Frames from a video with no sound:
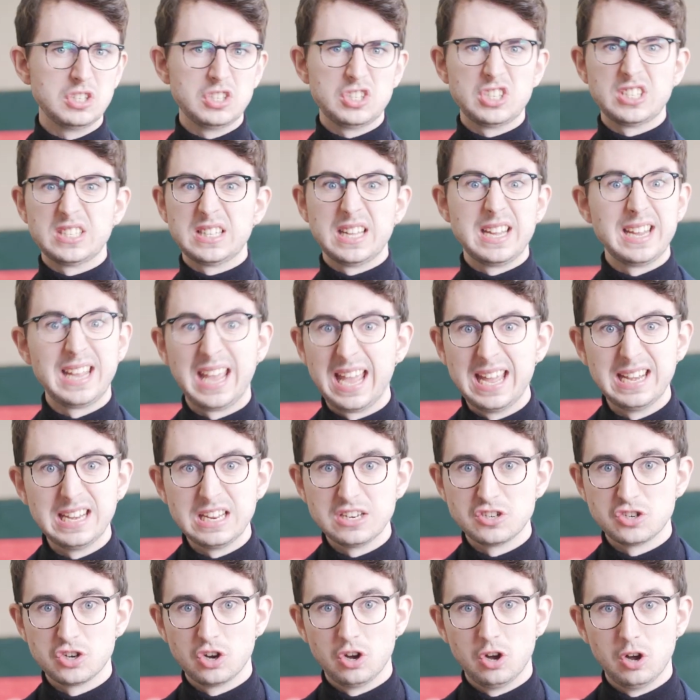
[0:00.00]
just like
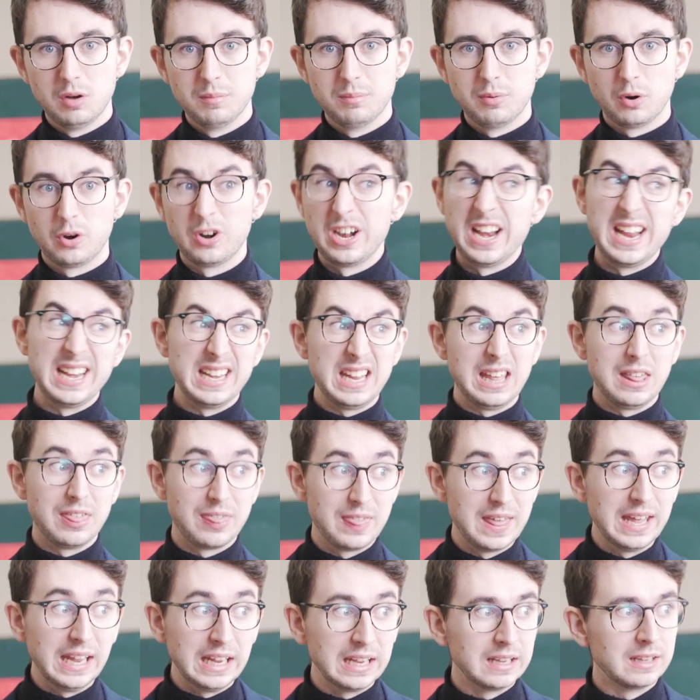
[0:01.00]
any job or
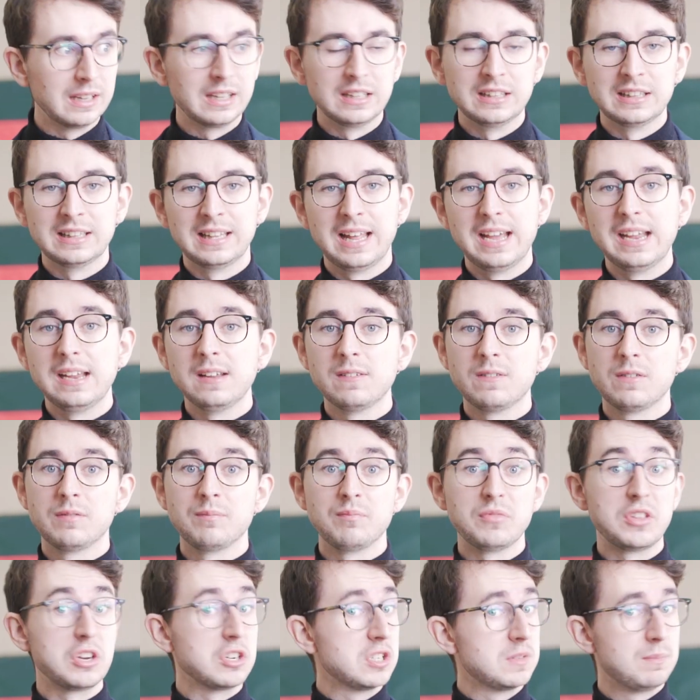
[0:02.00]
anything in life,
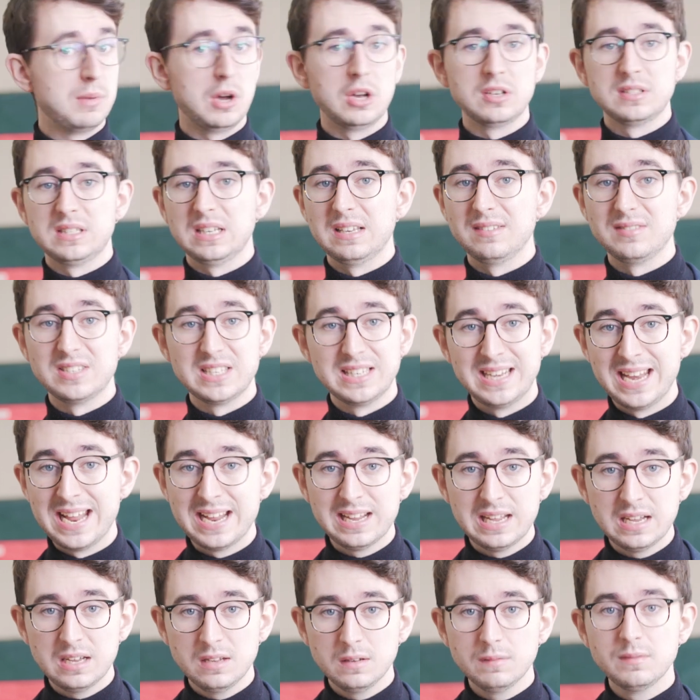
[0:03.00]
there's positives and
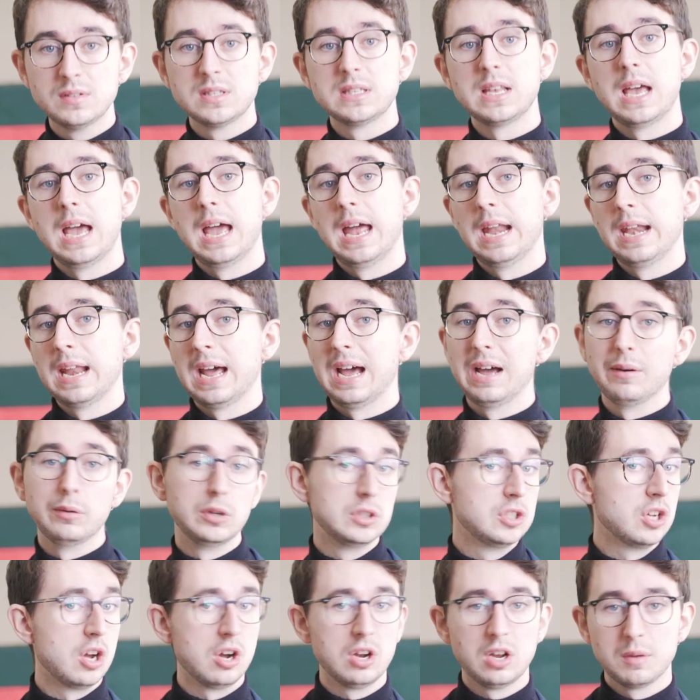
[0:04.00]
negatives, and I will
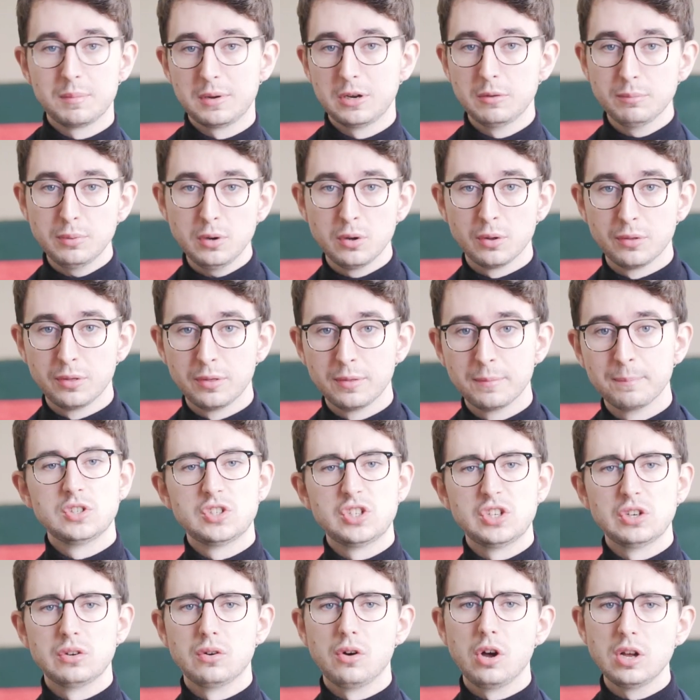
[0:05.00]
talk about both.
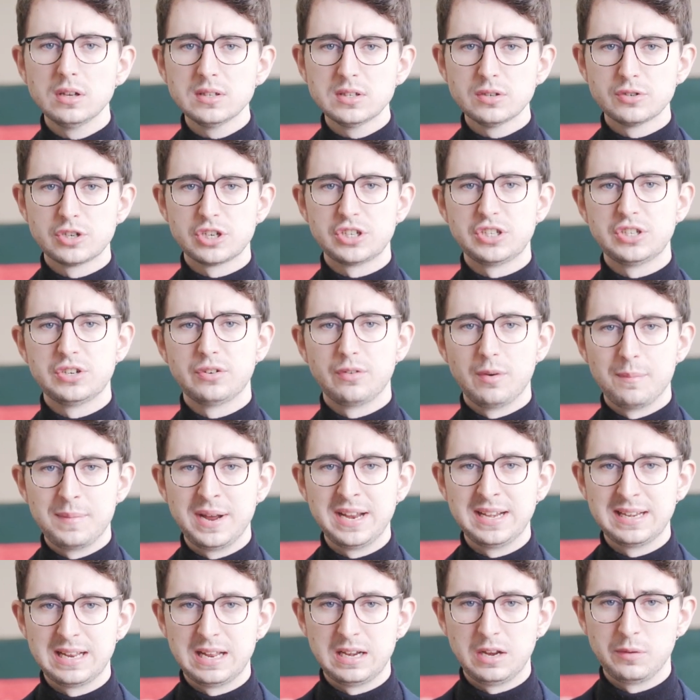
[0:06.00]
So also just to
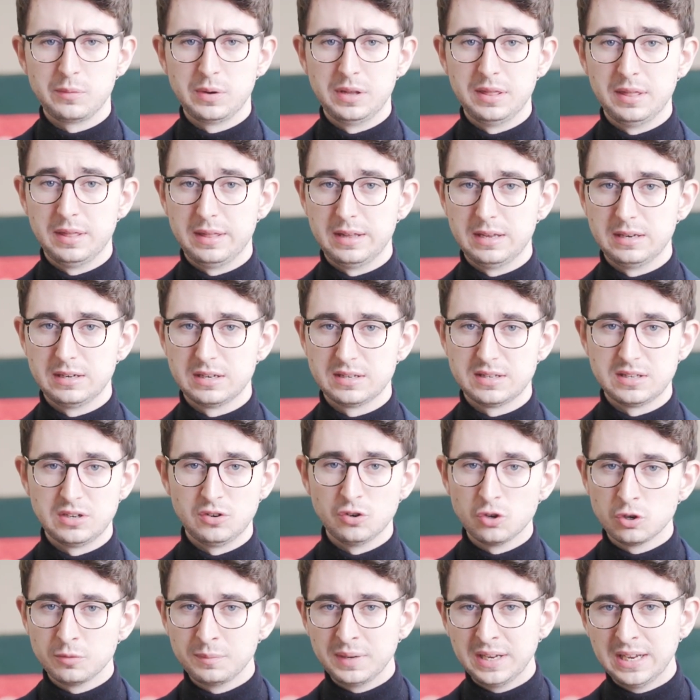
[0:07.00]
remind anyone that doesn't
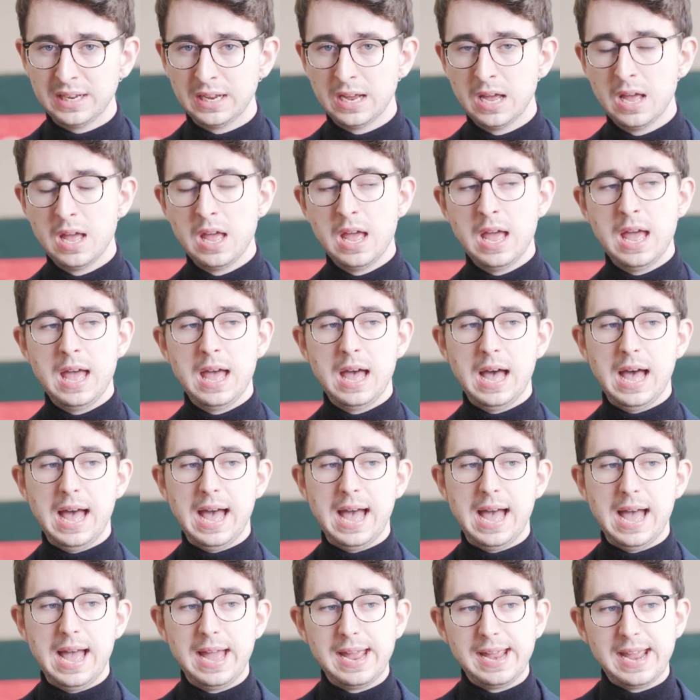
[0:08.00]
know me,
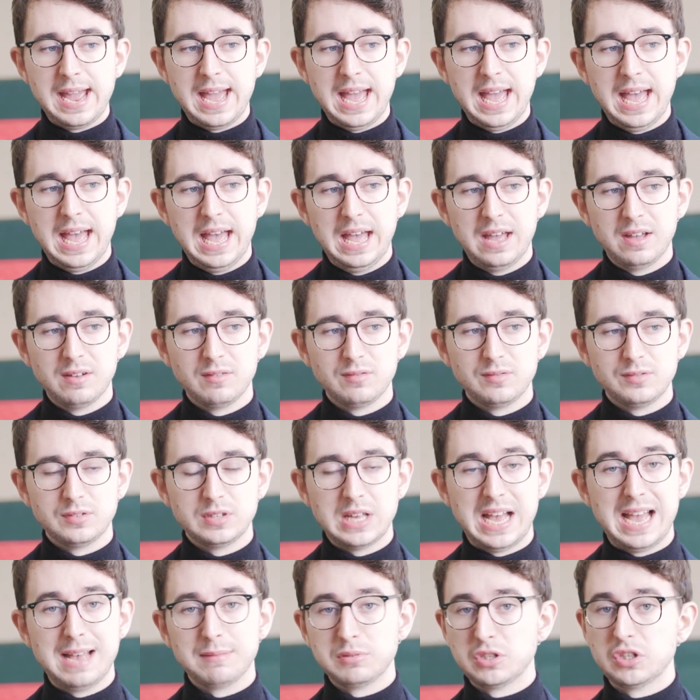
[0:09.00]
I have
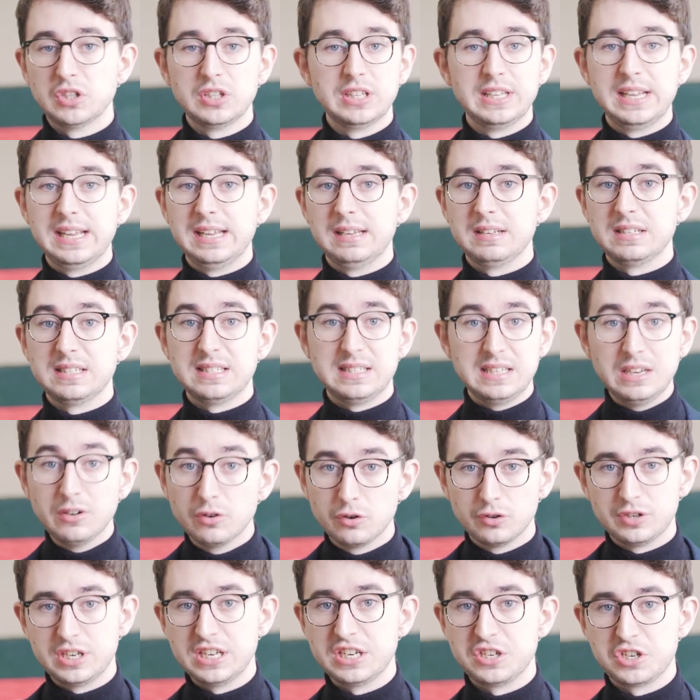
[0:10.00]
absolutely
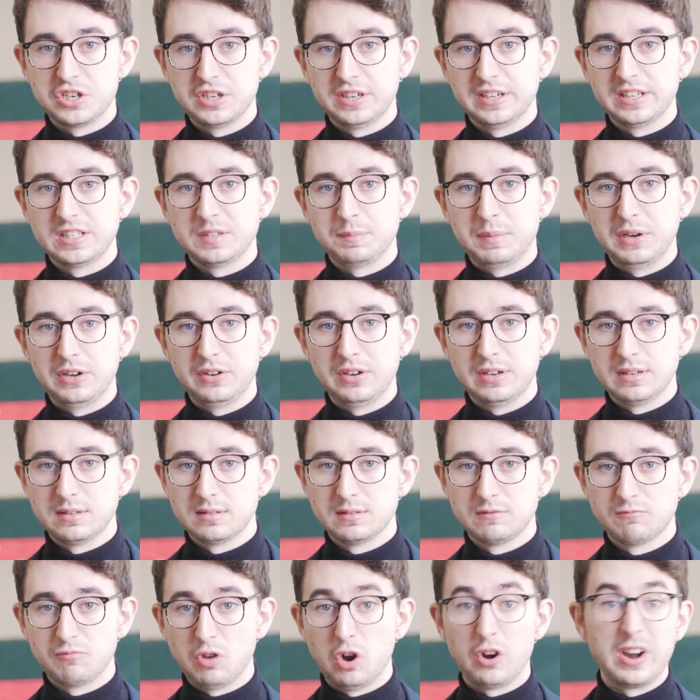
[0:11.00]
zero teaching
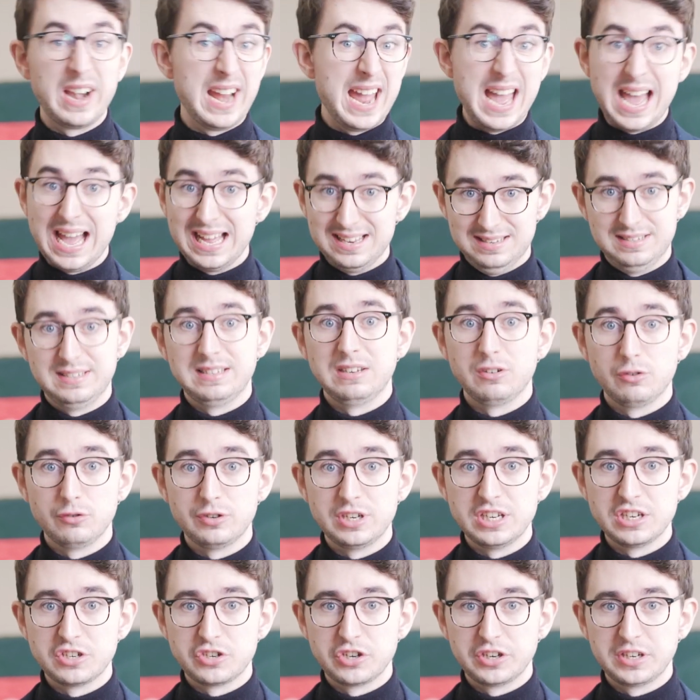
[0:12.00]
experience, or I had zero
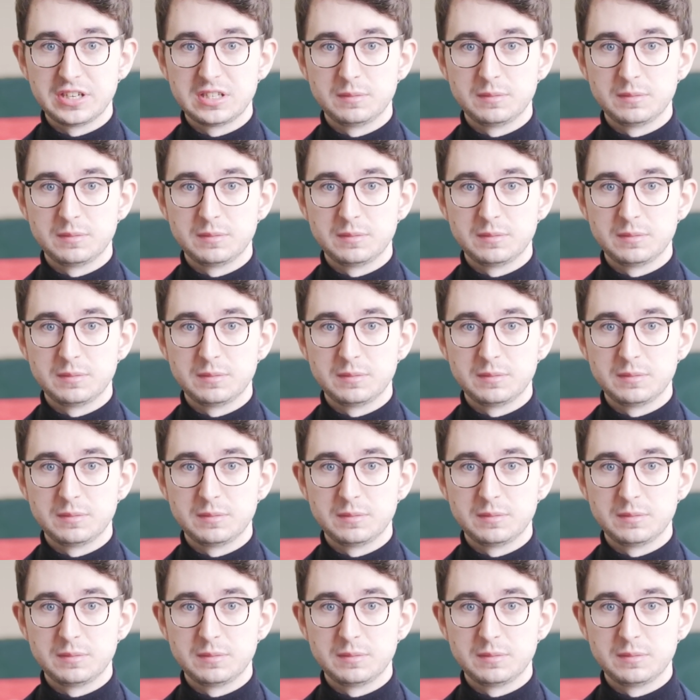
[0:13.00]
teaching